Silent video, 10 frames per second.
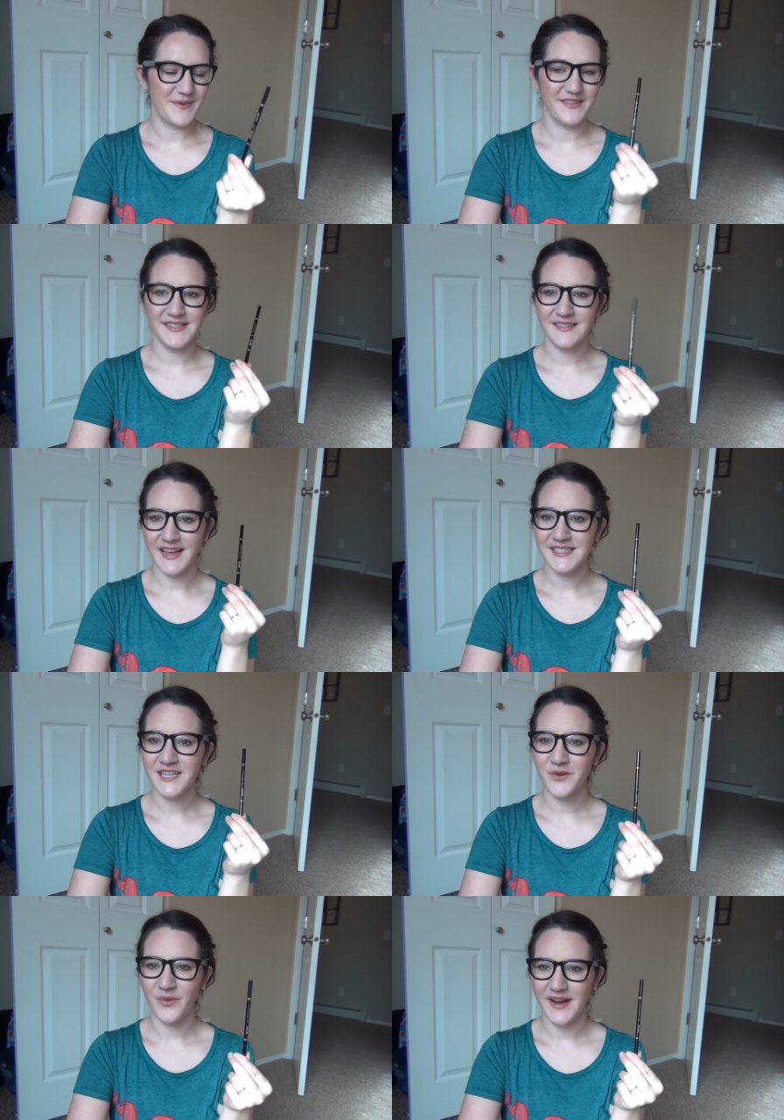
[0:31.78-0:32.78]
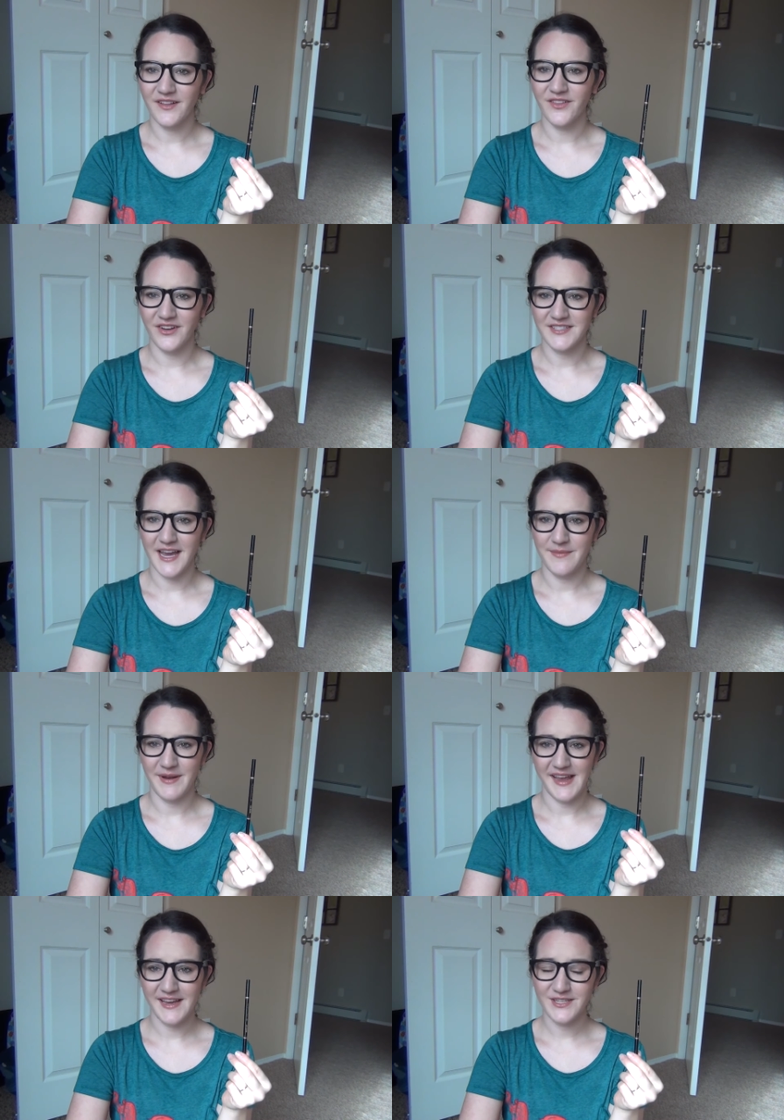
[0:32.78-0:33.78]
This lasted quite a long time
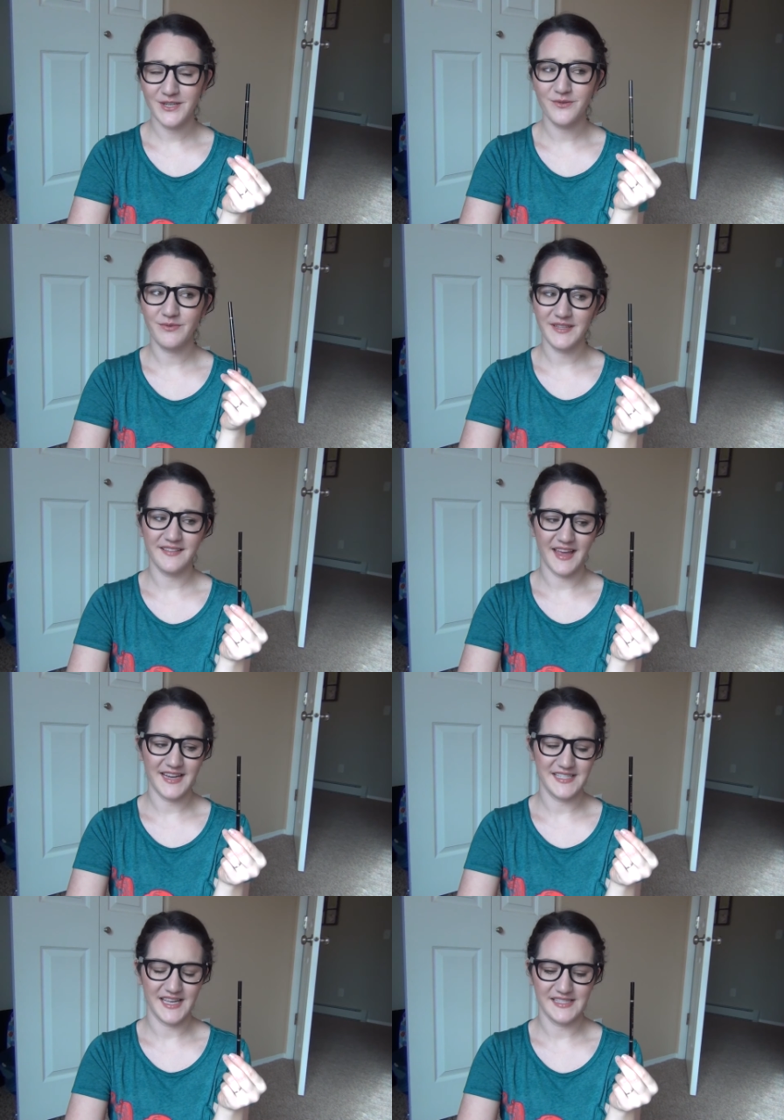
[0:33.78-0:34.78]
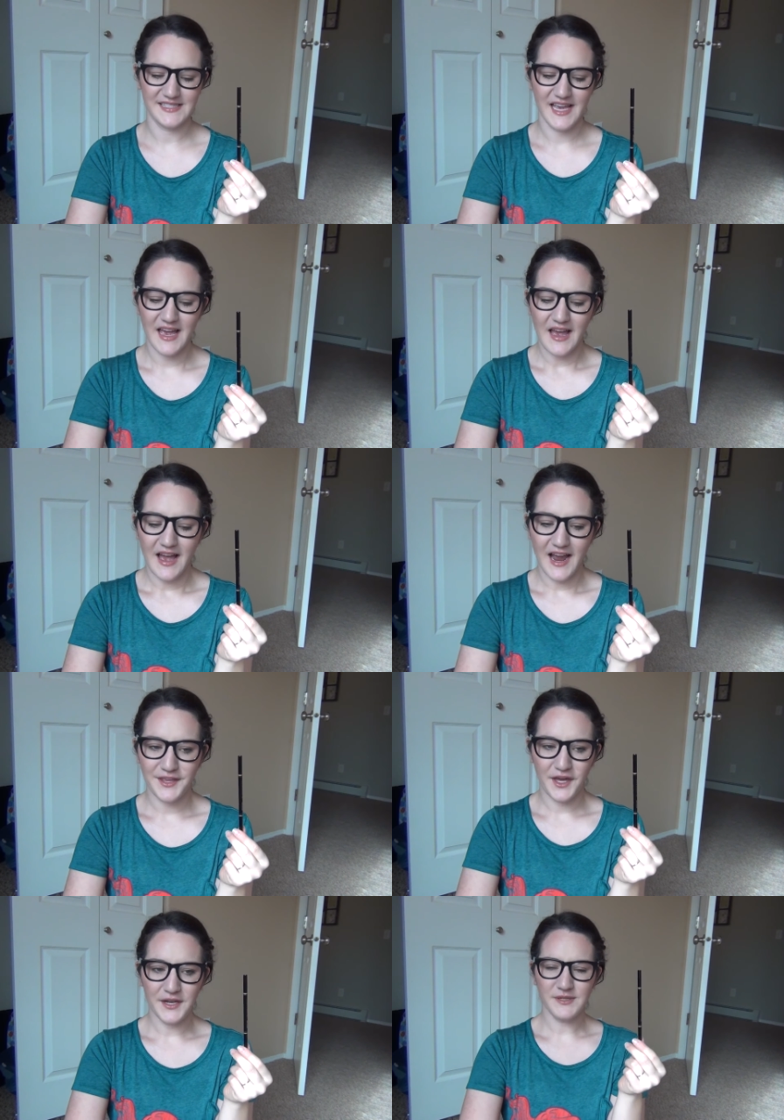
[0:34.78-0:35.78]
and I actually really liked this. I
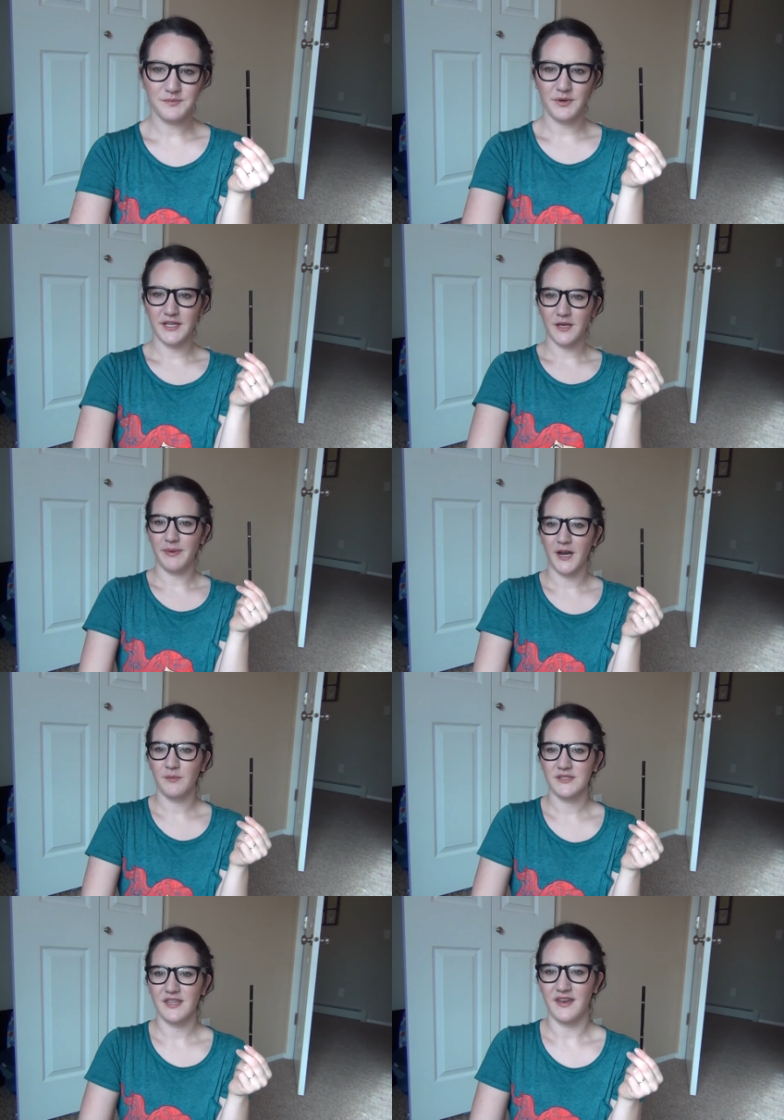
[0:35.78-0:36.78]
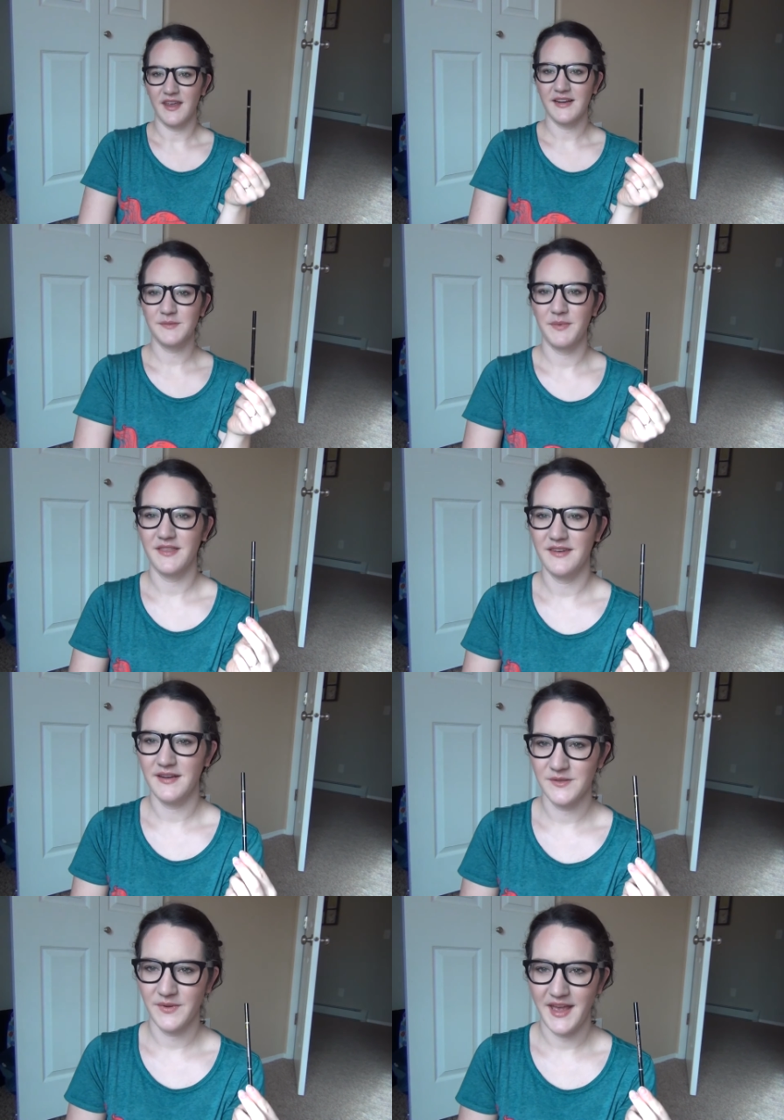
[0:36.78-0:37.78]
thought it was pretty comparable to the NYX, but the
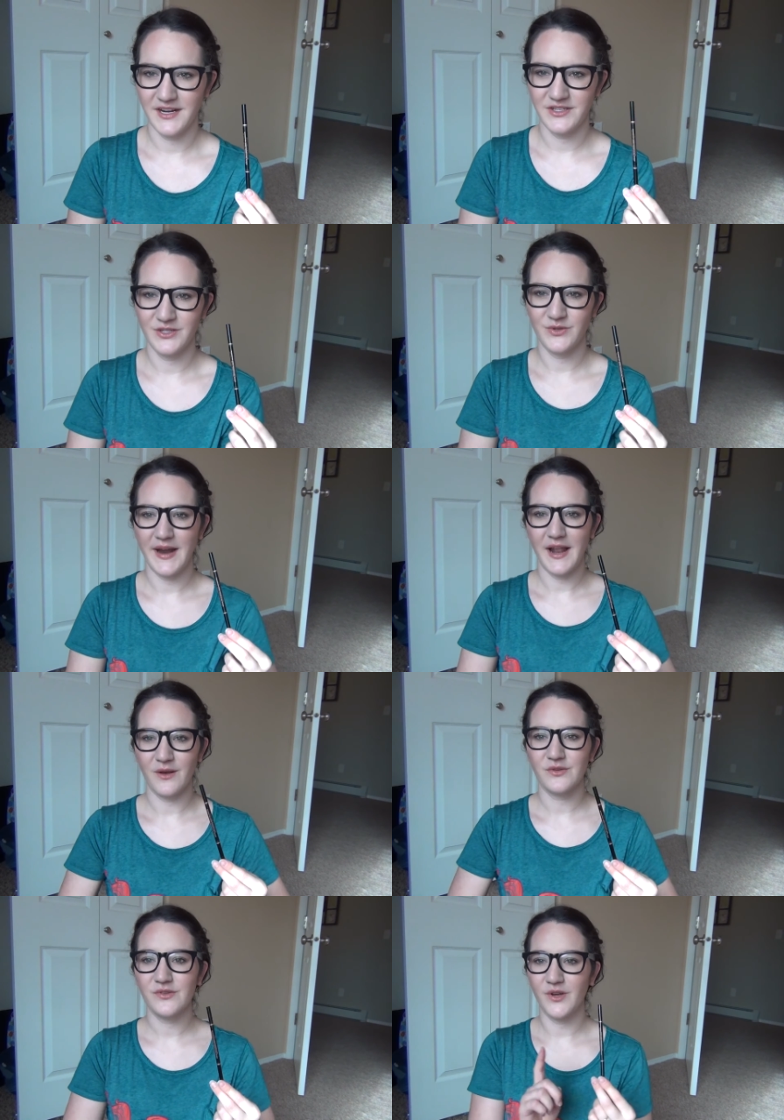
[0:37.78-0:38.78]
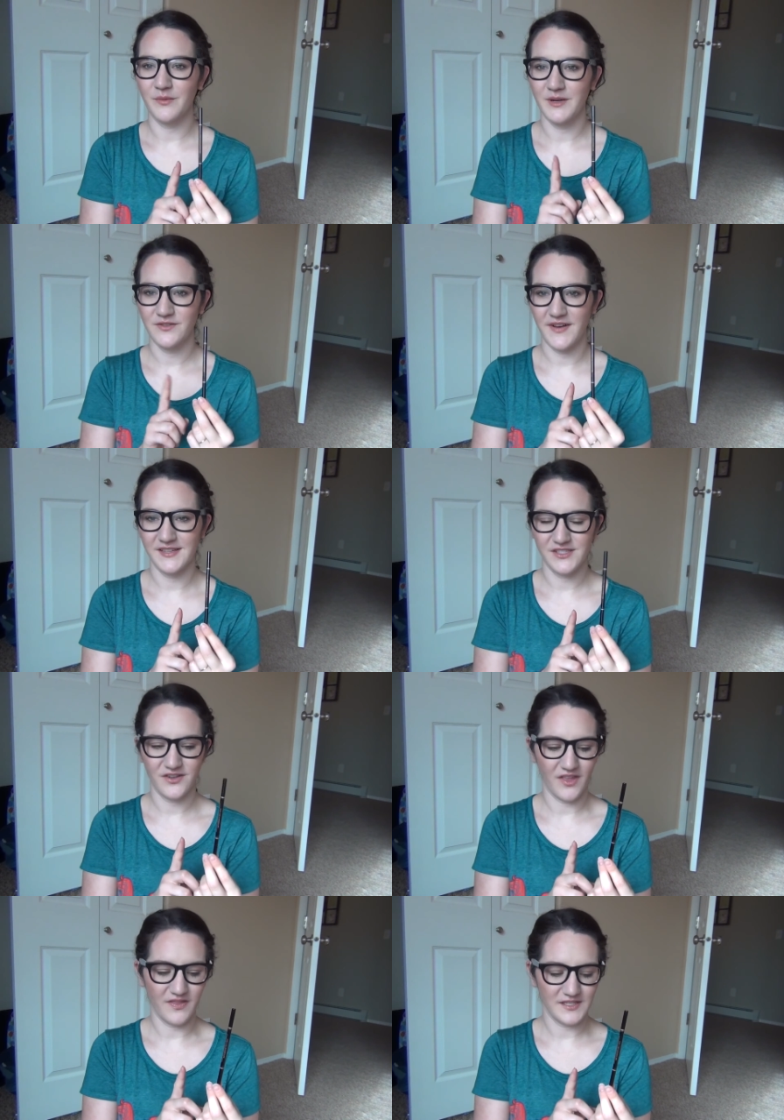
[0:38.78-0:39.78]
NYX one actually dried out so much faster
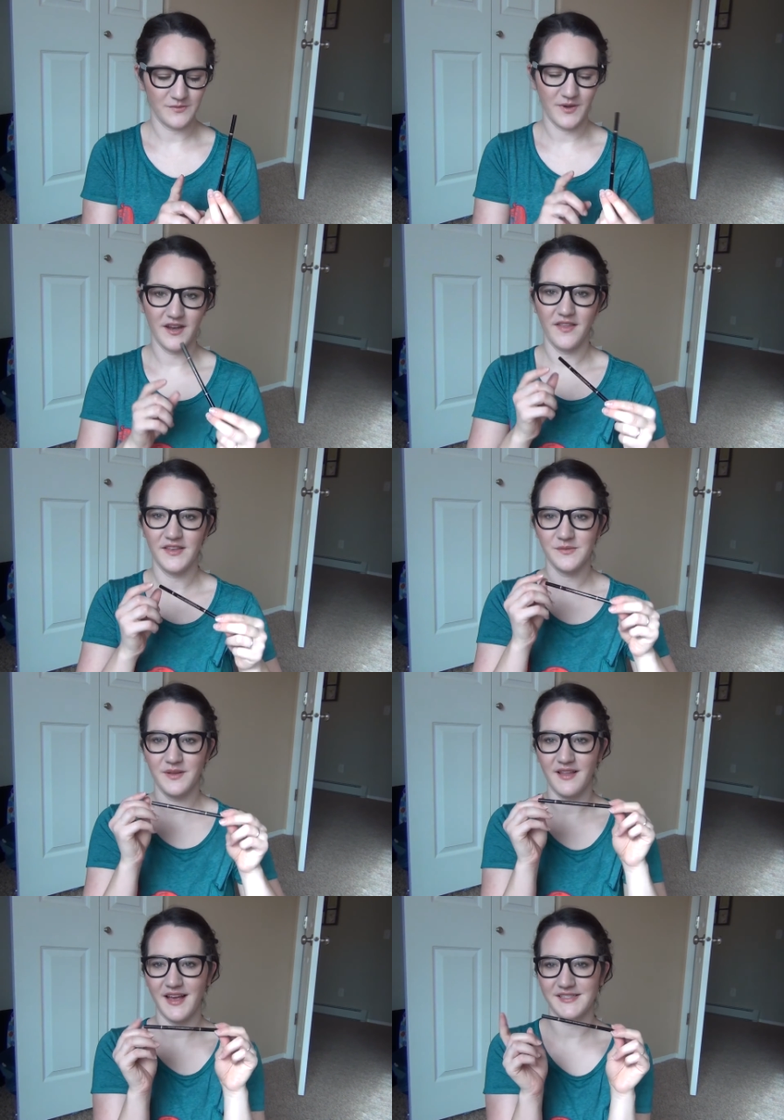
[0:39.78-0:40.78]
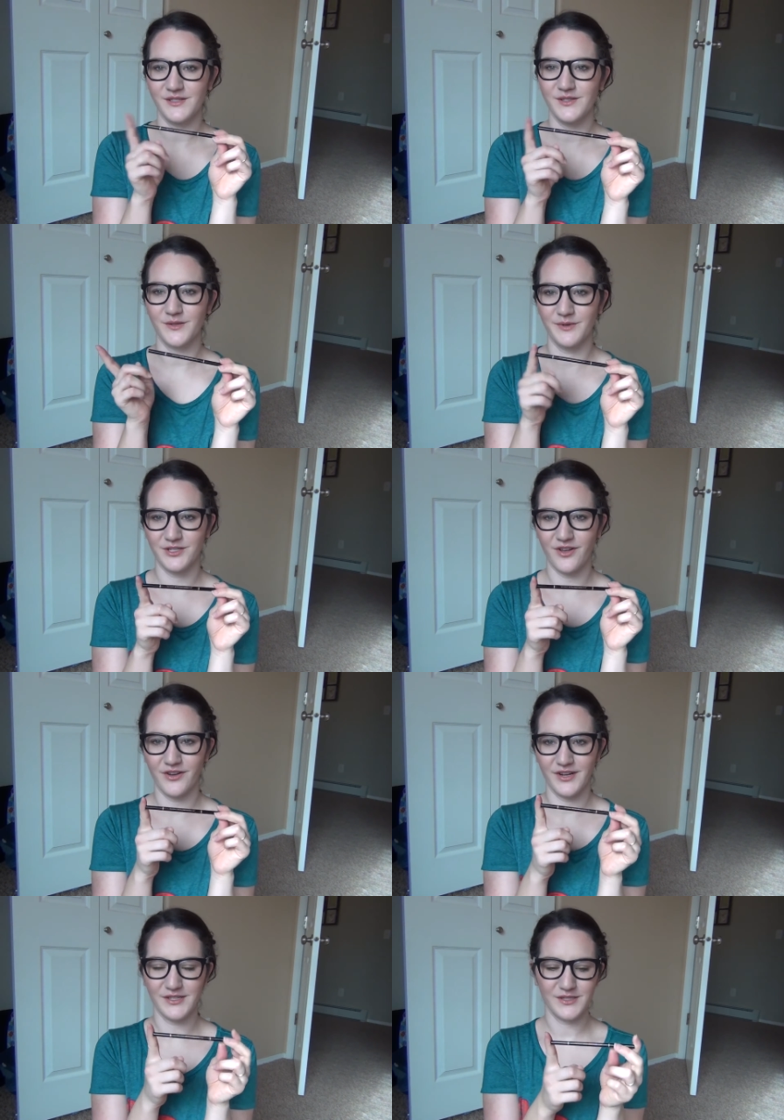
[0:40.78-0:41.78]
than this one, and this one lasted so much
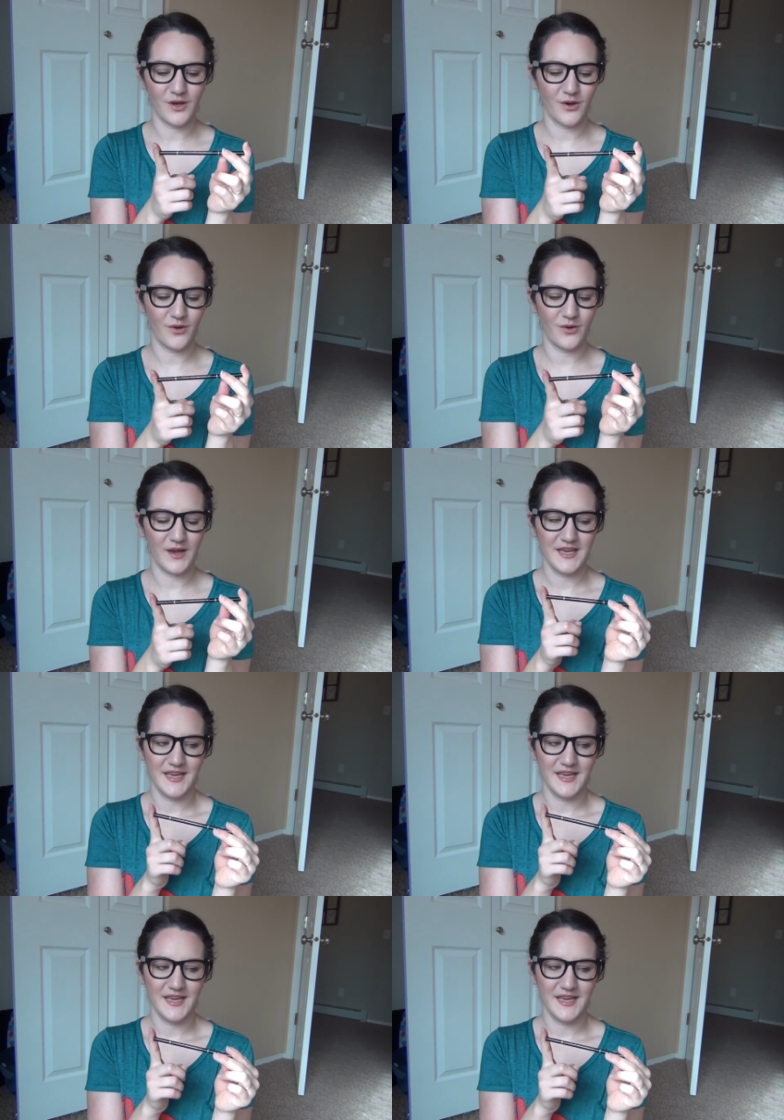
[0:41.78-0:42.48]
longer. So